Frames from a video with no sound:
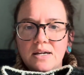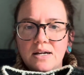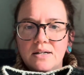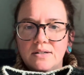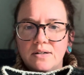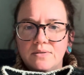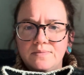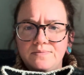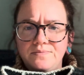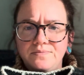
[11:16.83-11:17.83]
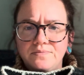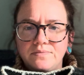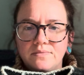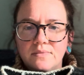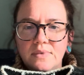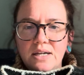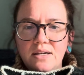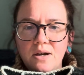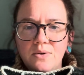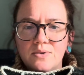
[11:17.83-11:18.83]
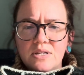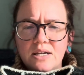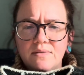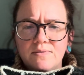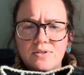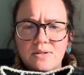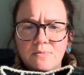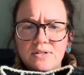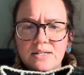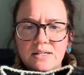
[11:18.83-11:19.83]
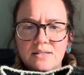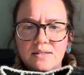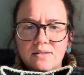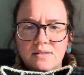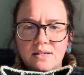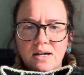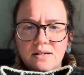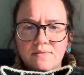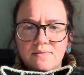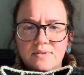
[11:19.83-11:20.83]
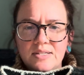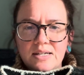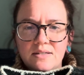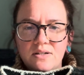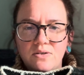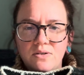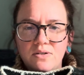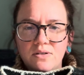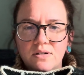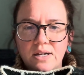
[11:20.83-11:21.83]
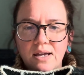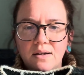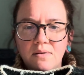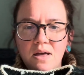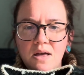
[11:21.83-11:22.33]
I don't know, it goes. For some reason, it's kind of seasonal looking.